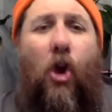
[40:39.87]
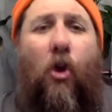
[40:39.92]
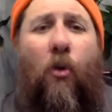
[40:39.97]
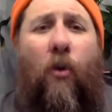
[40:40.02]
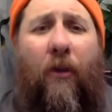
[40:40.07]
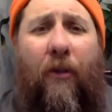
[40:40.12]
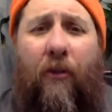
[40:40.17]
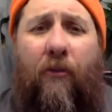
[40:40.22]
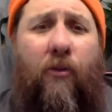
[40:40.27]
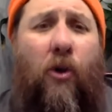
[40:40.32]

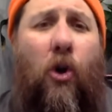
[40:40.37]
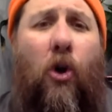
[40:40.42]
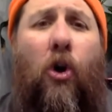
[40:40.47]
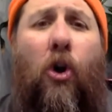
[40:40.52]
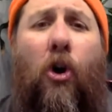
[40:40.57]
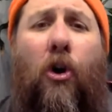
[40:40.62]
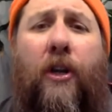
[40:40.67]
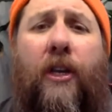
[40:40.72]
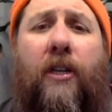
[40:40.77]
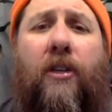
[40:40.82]
When they
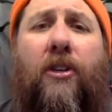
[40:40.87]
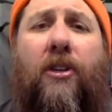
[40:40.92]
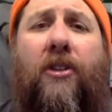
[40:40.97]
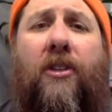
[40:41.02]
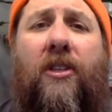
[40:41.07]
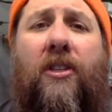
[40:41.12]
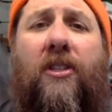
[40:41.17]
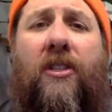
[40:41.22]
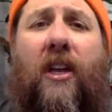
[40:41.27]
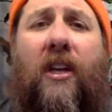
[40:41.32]
rode into the
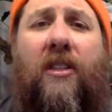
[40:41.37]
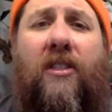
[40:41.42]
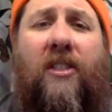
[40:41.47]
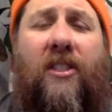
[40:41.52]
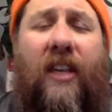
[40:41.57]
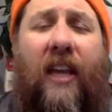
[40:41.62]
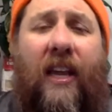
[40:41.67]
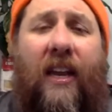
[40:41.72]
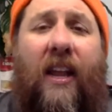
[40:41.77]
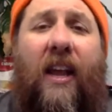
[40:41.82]

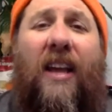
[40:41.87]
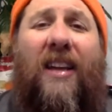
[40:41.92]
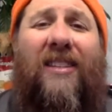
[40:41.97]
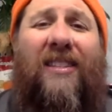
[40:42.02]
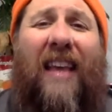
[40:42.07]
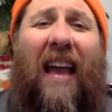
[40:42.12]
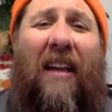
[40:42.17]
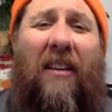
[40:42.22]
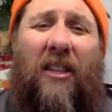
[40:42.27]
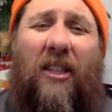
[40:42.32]
sunset,
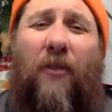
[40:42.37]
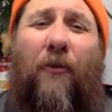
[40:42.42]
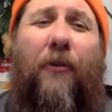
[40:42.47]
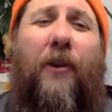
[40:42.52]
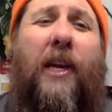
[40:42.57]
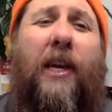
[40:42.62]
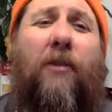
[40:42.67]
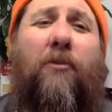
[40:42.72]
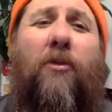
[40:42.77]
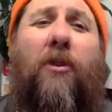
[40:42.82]
Sally's
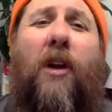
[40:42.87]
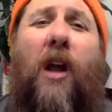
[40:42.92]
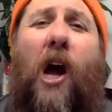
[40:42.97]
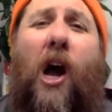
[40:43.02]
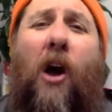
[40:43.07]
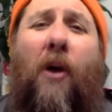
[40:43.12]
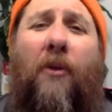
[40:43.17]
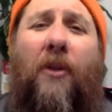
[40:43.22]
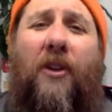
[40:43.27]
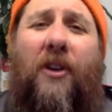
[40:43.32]
feet were
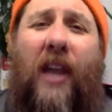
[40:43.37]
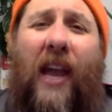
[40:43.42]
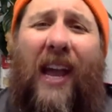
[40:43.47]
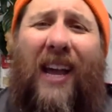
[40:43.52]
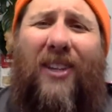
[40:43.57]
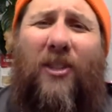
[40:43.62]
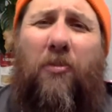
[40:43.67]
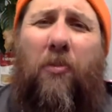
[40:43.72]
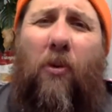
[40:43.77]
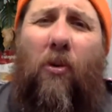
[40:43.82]
on the
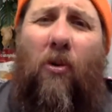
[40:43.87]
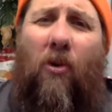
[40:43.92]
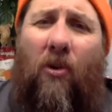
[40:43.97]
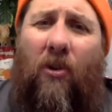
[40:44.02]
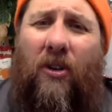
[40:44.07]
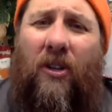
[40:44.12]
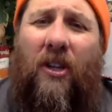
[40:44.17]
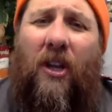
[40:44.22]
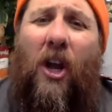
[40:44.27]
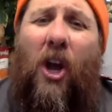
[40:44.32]

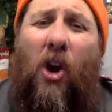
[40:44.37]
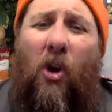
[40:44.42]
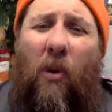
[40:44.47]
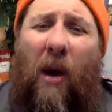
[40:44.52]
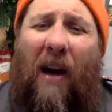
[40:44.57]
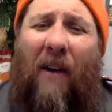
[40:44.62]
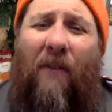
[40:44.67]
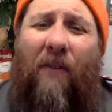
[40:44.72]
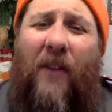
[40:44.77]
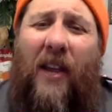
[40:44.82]
dashboard,
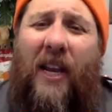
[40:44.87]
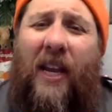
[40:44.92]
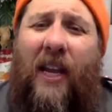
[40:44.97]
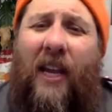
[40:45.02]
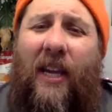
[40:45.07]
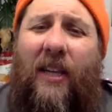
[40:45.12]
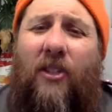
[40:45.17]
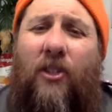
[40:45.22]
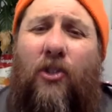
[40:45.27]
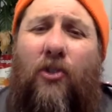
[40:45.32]
while
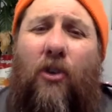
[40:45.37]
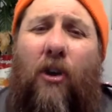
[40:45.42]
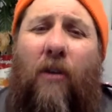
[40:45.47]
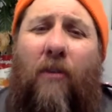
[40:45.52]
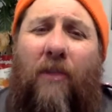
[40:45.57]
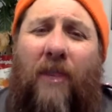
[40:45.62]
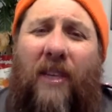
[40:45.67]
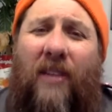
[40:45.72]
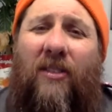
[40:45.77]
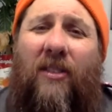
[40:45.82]
Vinny
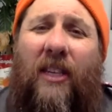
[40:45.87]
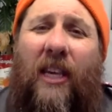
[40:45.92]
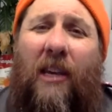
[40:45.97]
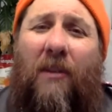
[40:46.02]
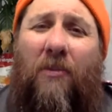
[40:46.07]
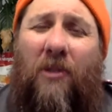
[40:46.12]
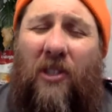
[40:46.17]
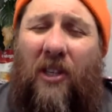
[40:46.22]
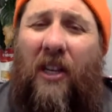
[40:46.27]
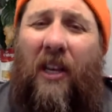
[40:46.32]
strummed his
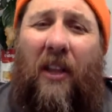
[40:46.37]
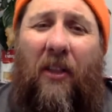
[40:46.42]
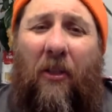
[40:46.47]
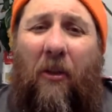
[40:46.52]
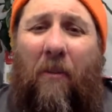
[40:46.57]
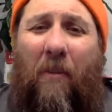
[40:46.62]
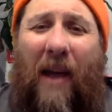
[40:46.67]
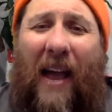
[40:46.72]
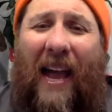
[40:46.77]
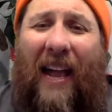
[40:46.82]
Gibson in
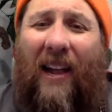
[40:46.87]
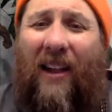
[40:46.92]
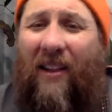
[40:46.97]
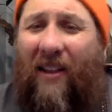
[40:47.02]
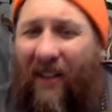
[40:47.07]
the back.